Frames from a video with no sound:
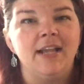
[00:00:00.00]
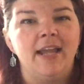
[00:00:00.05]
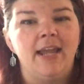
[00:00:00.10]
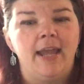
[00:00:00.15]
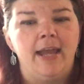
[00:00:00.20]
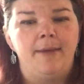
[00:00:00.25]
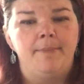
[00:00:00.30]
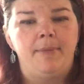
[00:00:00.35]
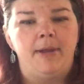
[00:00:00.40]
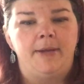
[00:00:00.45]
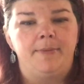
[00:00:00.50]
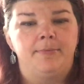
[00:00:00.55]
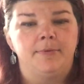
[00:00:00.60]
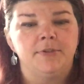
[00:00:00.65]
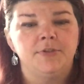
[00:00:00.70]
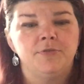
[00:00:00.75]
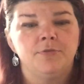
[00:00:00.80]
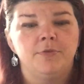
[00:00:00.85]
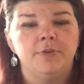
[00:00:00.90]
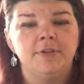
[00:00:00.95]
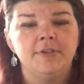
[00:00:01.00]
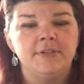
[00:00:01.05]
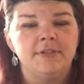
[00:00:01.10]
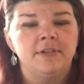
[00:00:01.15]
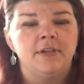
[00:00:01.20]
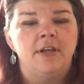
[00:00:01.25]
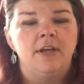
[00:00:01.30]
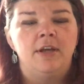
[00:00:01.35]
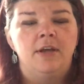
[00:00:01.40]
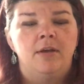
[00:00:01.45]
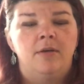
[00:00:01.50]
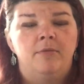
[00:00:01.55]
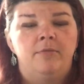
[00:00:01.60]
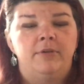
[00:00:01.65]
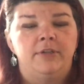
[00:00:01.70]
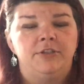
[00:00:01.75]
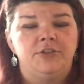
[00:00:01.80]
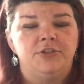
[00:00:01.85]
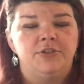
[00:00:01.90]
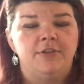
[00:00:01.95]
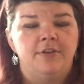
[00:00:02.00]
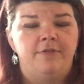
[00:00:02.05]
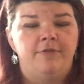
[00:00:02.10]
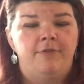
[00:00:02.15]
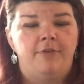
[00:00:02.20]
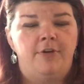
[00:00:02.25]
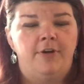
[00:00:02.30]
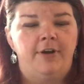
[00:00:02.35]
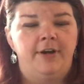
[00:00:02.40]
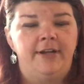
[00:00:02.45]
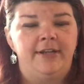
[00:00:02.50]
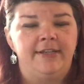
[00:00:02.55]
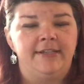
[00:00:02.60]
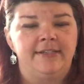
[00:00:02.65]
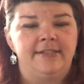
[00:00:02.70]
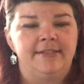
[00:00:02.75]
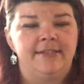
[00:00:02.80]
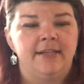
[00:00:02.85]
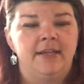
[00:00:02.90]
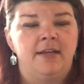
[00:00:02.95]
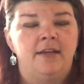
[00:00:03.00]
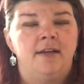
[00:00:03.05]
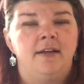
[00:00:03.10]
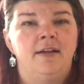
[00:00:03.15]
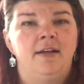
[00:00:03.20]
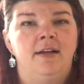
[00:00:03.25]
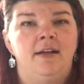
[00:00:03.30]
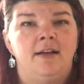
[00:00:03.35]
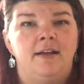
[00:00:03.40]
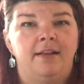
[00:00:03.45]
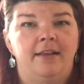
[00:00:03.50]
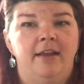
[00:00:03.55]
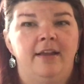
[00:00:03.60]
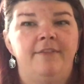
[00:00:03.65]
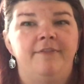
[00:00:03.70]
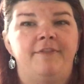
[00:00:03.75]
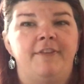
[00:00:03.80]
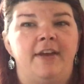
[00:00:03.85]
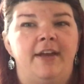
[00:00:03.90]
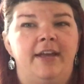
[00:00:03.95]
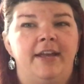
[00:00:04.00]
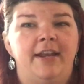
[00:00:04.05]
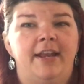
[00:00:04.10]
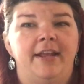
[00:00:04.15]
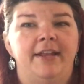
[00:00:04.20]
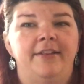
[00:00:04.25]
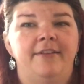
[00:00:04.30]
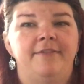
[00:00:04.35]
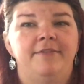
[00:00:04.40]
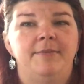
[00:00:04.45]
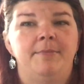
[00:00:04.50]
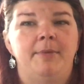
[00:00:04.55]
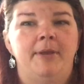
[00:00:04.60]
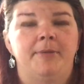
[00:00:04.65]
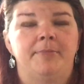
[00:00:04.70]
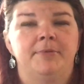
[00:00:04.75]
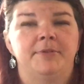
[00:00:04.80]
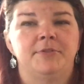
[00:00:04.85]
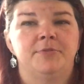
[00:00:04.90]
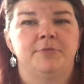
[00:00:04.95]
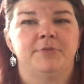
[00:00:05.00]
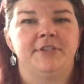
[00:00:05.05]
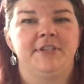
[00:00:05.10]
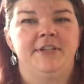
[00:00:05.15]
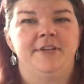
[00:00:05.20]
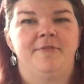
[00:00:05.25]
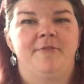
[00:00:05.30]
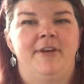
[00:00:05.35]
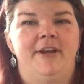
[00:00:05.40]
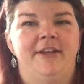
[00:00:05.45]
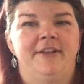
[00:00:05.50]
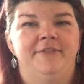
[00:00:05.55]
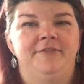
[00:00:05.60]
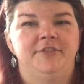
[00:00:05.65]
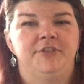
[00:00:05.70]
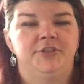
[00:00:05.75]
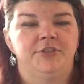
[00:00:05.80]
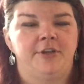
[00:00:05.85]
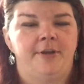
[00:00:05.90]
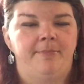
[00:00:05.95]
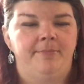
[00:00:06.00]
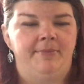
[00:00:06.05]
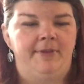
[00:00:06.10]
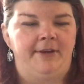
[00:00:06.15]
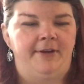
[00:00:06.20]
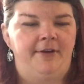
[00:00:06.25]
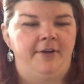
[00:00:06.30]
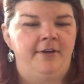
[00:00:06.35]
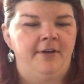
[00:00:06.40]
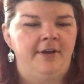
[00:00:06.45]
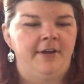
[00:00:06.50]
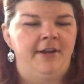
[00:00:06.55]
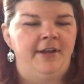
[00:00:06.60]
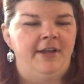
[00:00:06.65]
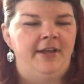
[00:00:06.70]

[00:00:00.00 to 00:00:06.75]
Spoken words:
at Paper Source, which so far is a lot of fun. I love the Paper Source anyway. I love to shop there.